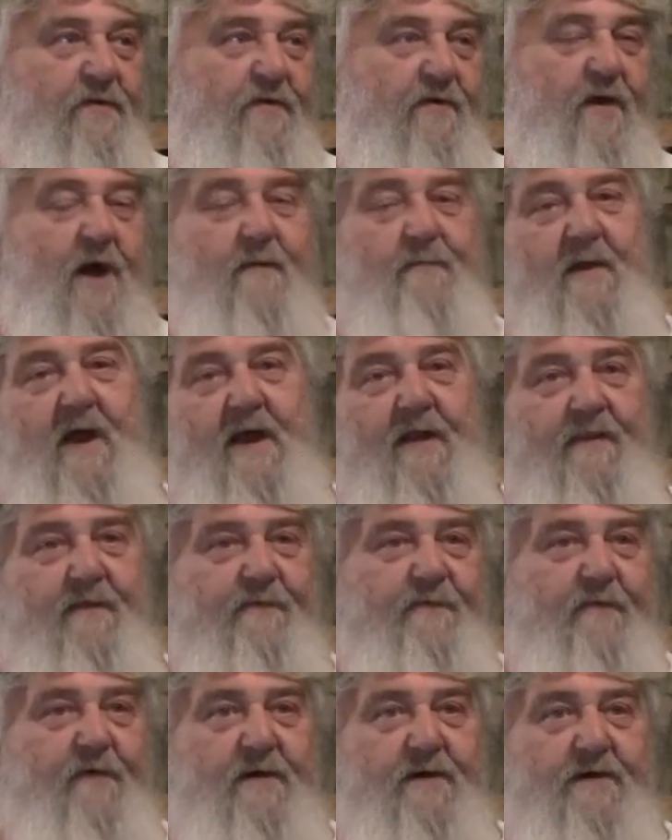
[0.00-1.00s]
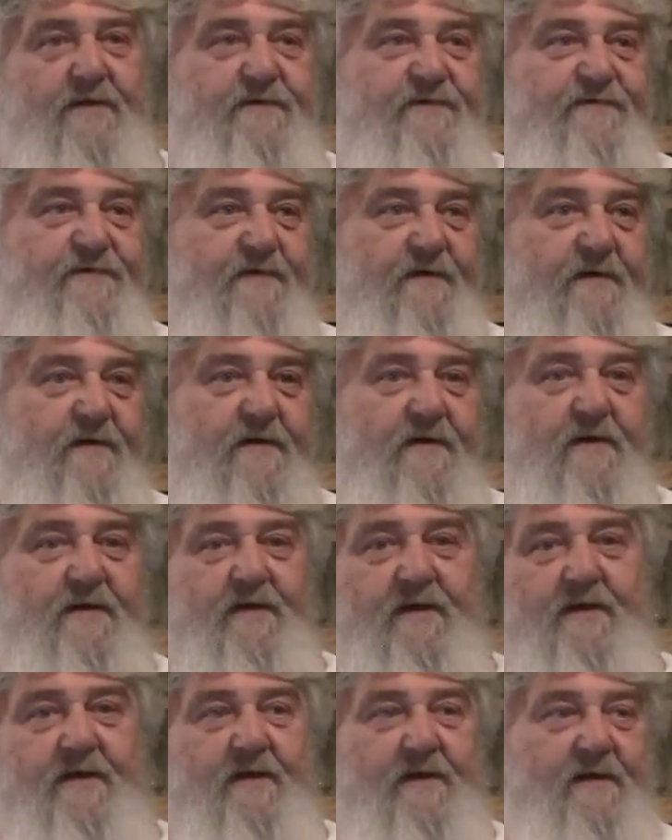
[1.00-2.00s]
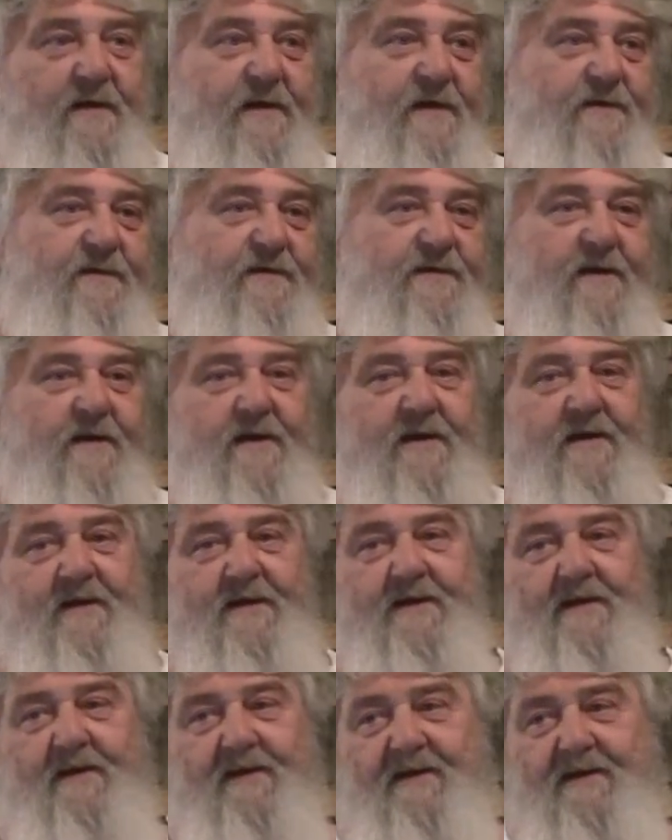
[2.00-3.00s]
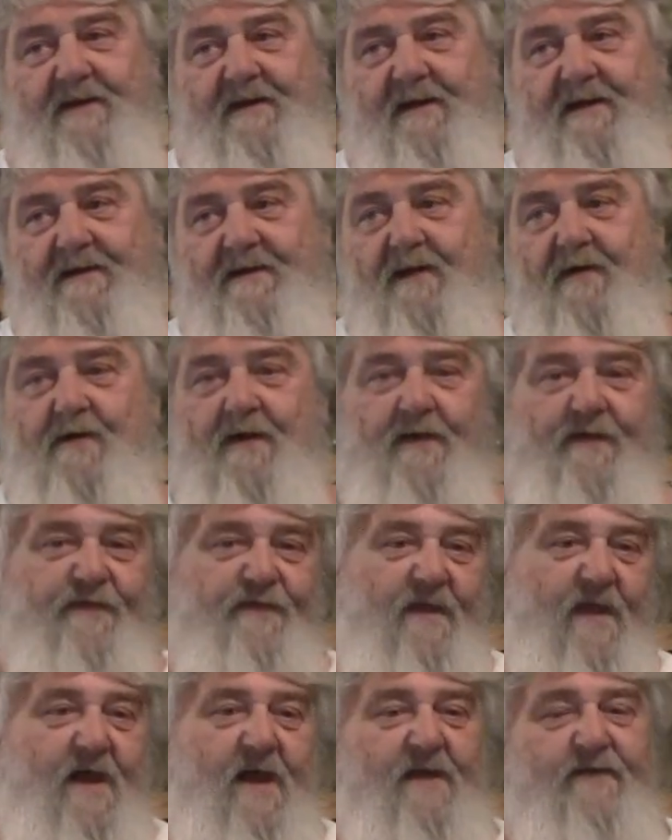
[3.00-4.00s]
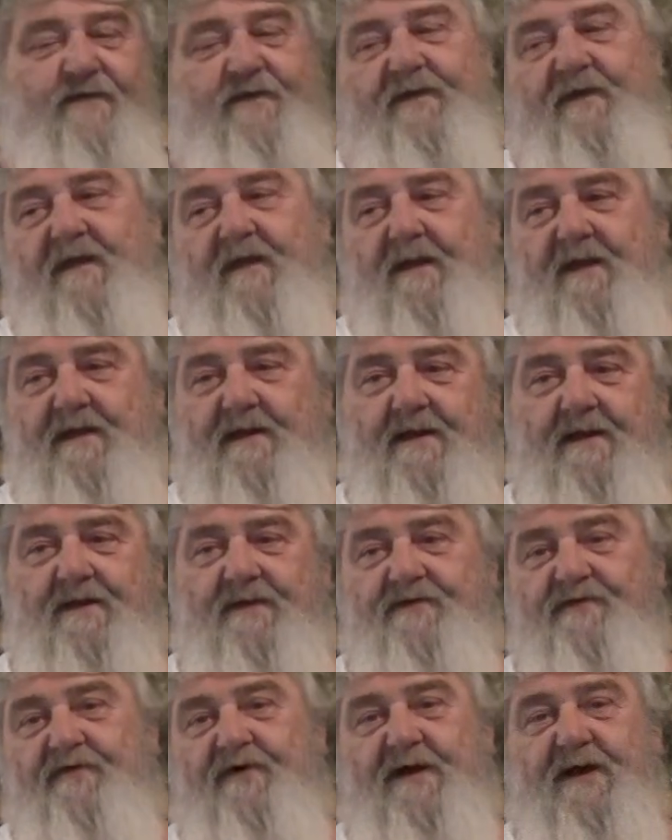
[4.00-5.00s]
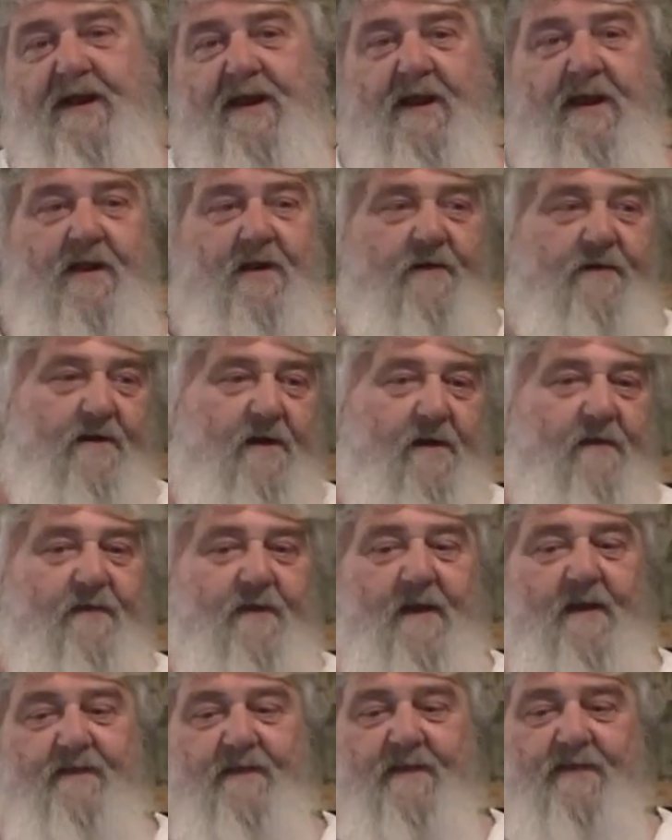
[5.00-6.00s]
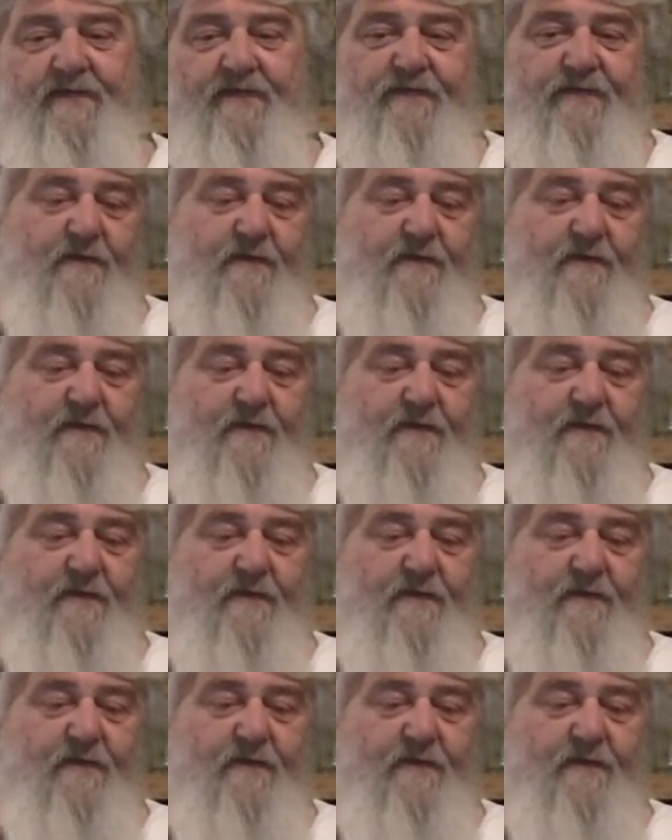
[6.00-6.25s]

grab out of the fridge and go outside and drink and all that. This,